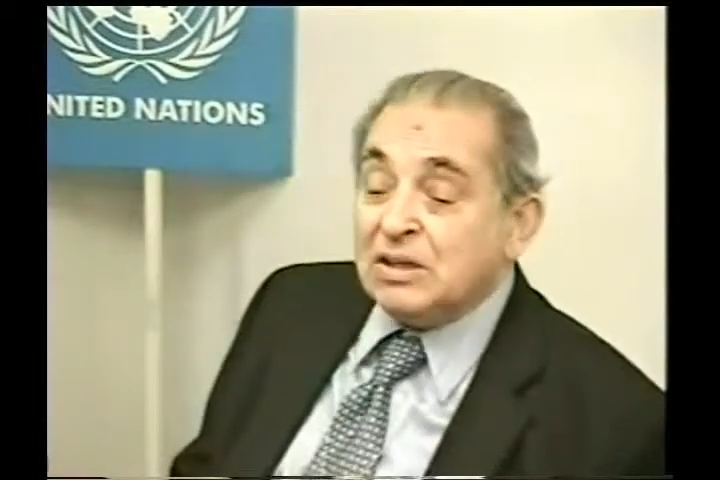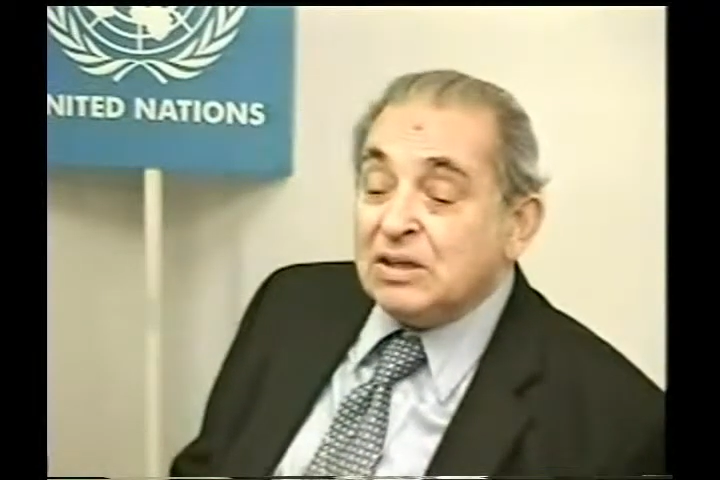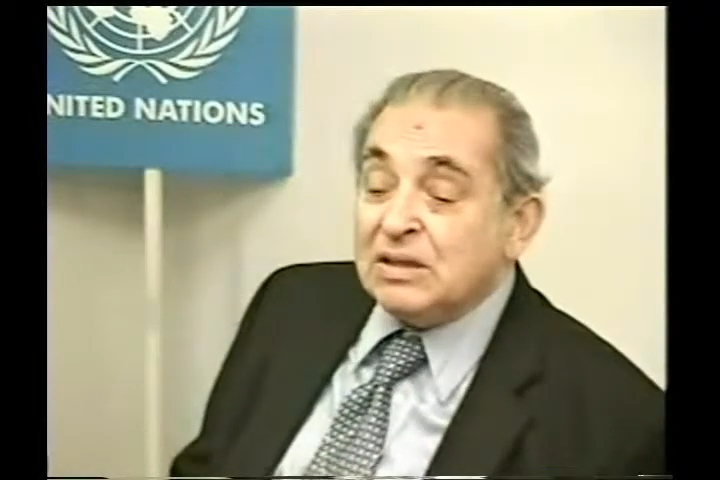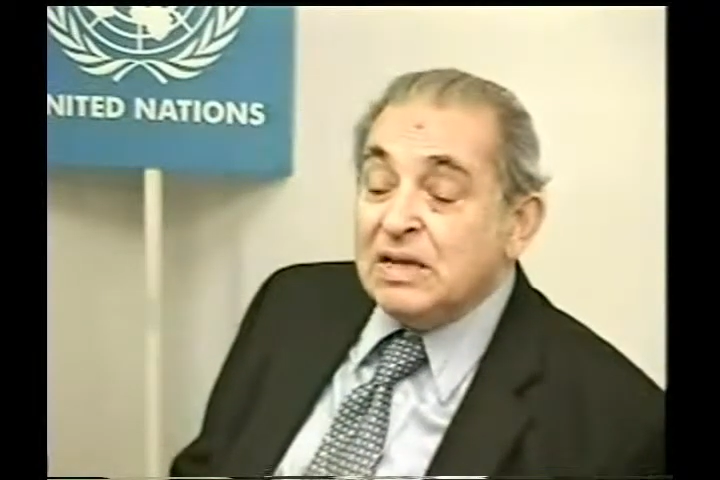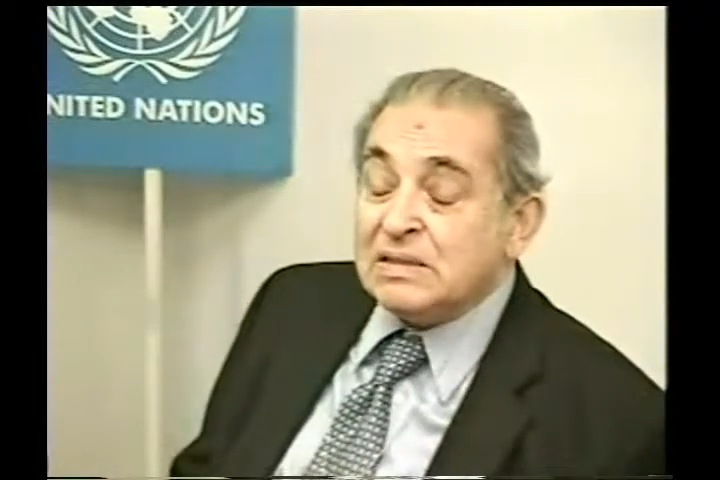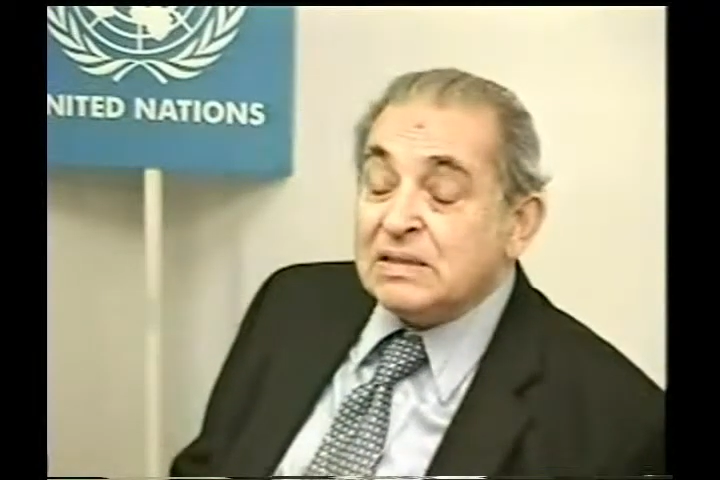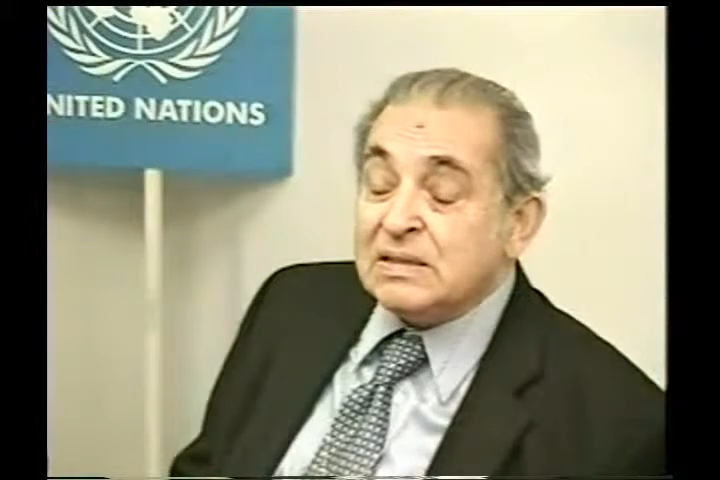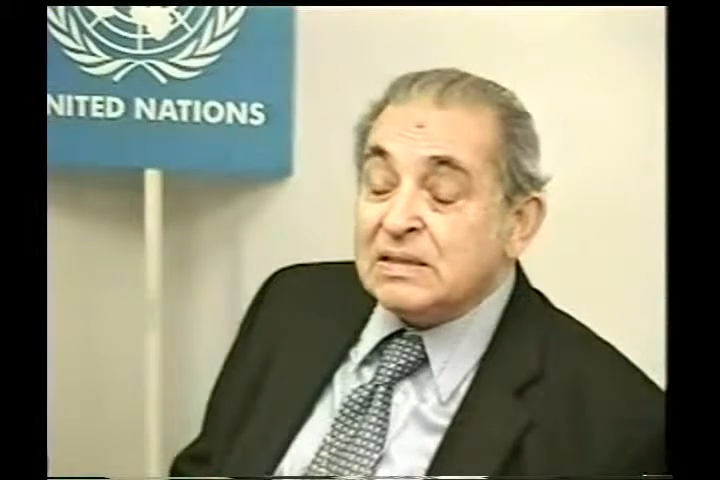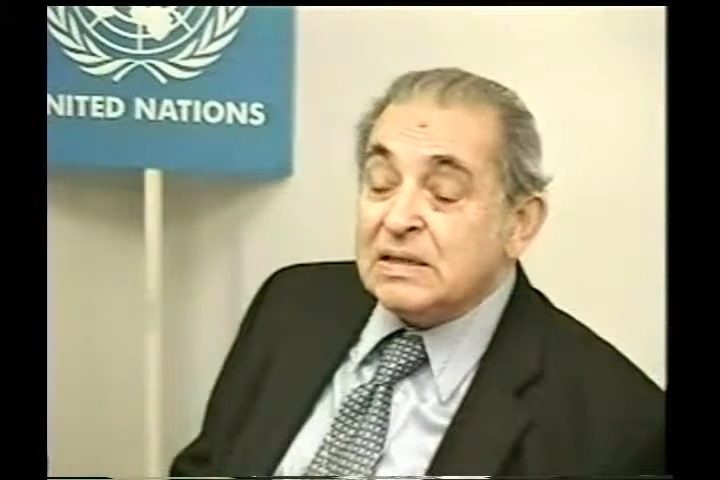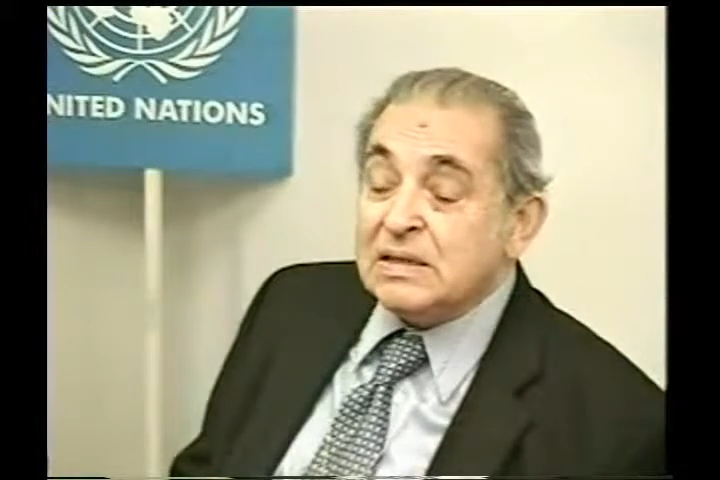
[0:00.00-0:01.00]
is
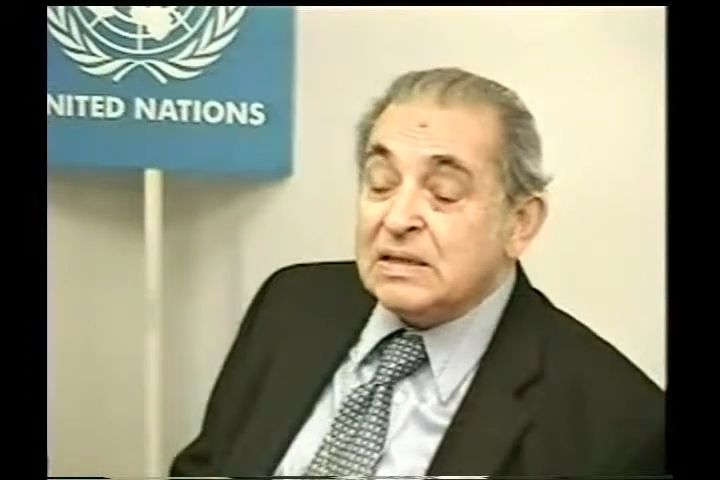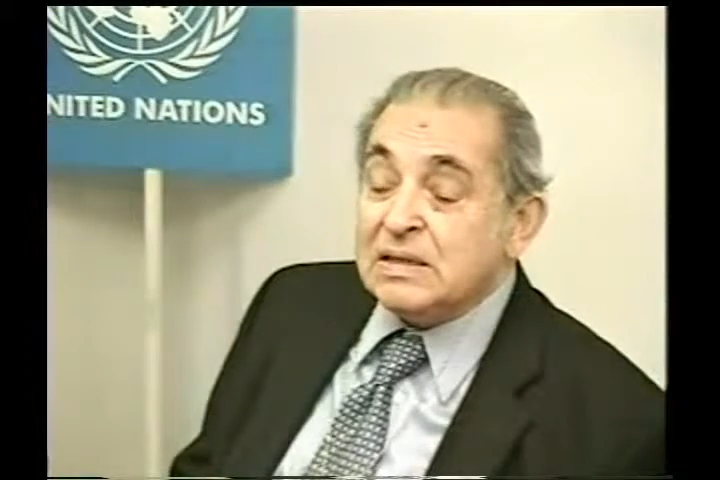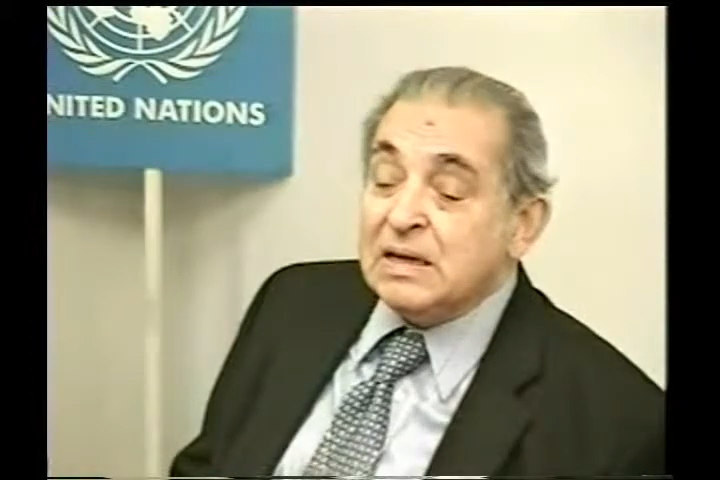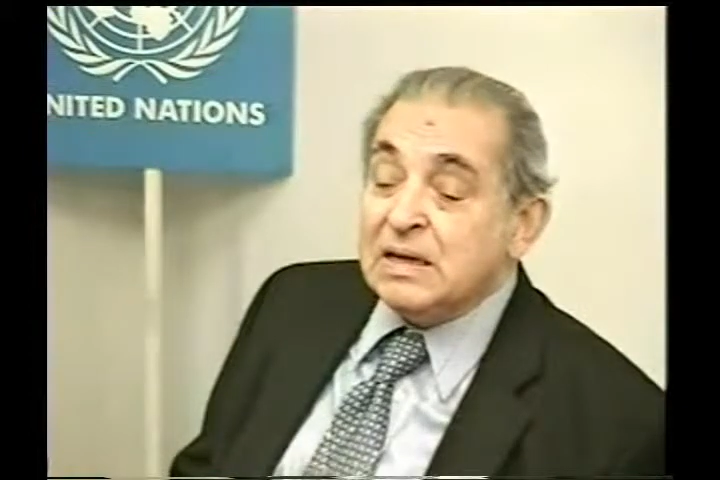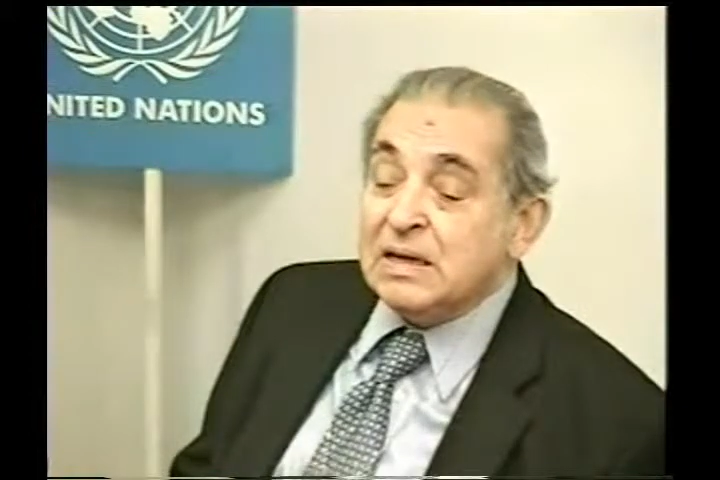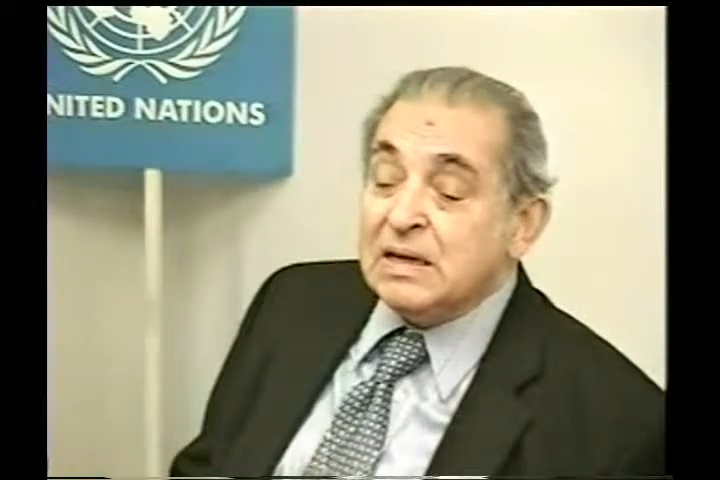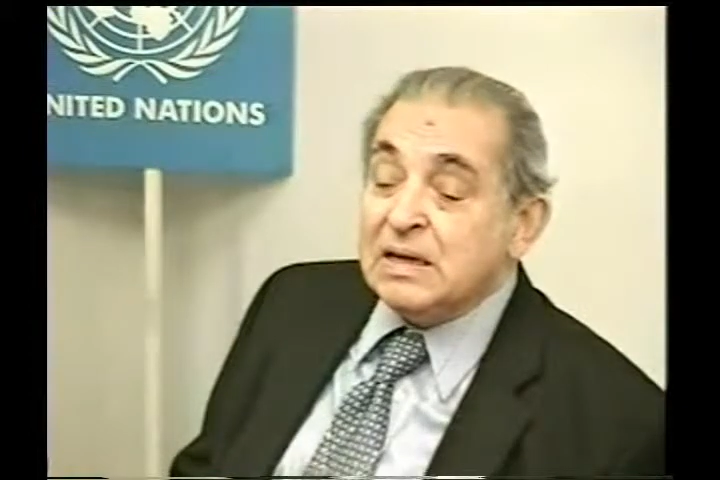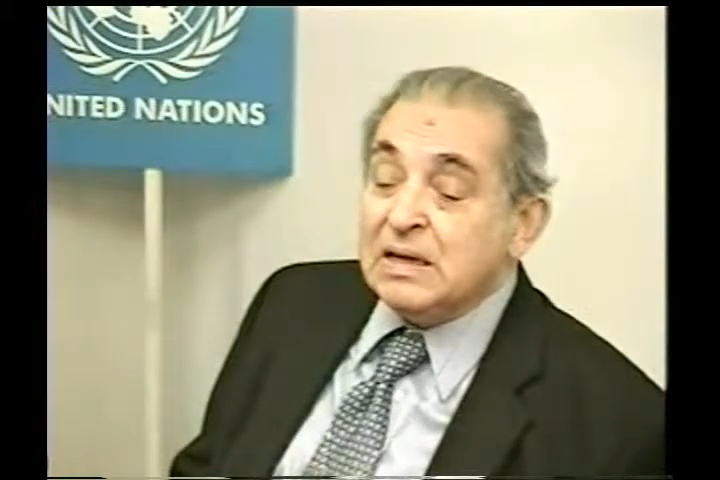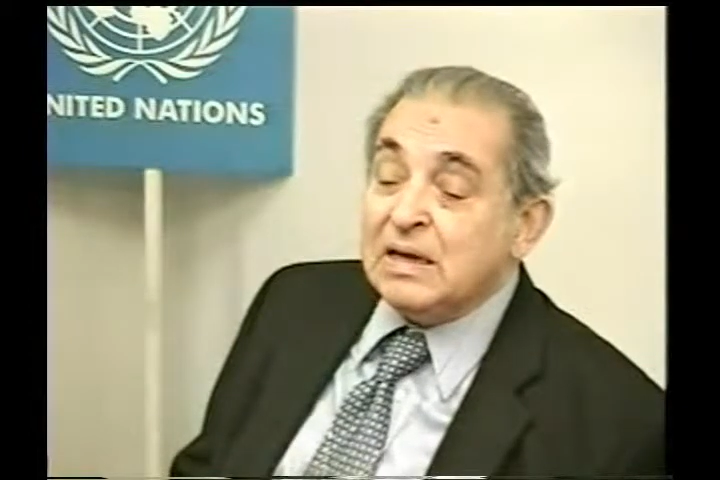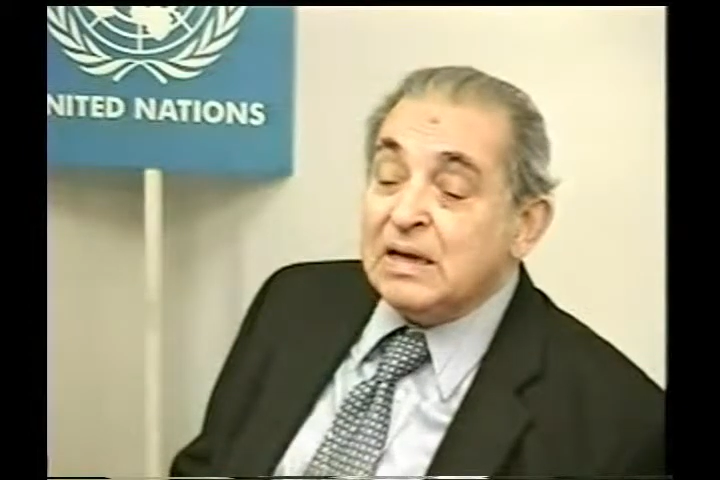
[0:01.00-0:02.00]

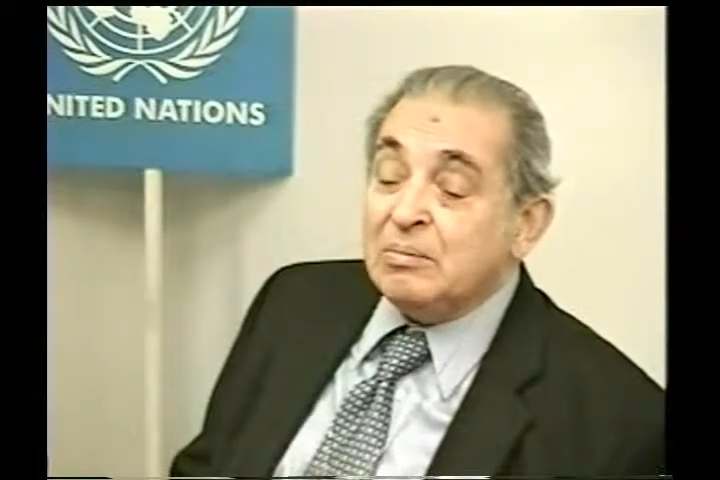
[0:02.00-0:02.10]
um, uh,